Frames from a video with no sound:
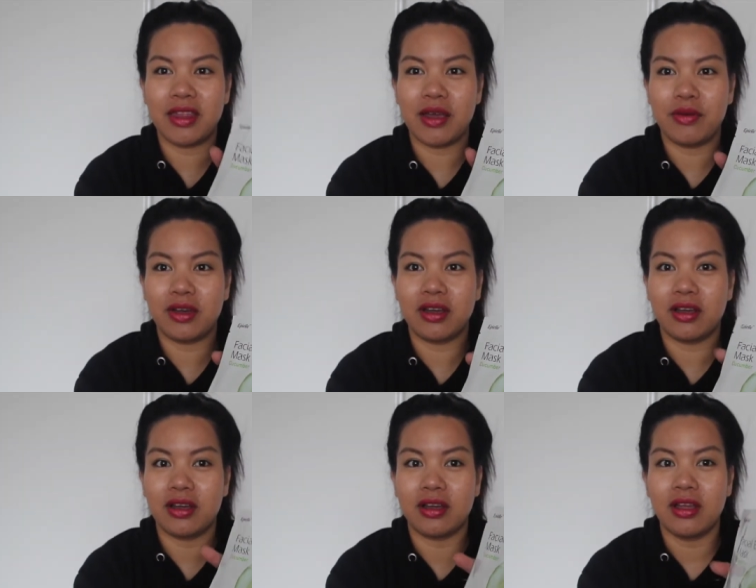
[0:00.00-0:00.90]
They
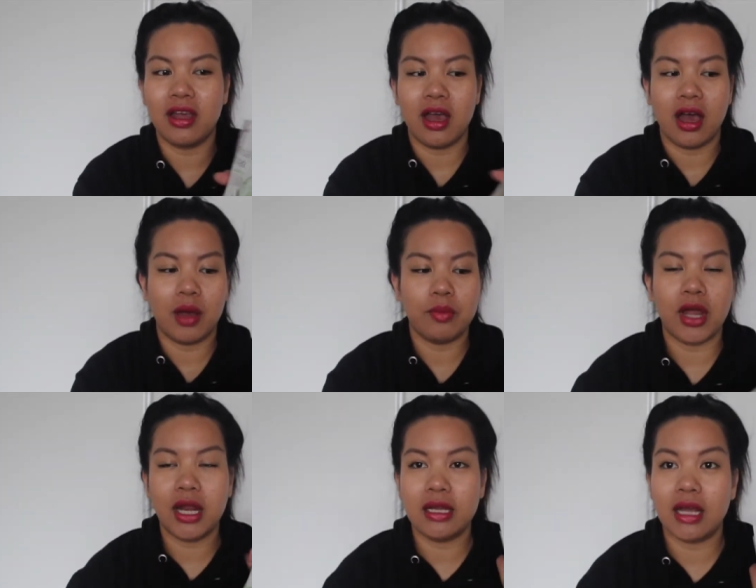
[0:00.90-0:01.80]
were um,
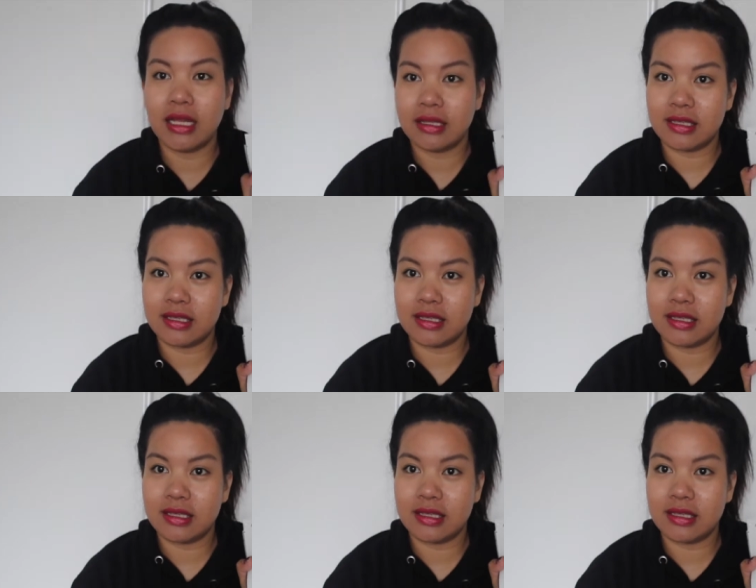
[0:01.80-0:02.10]
99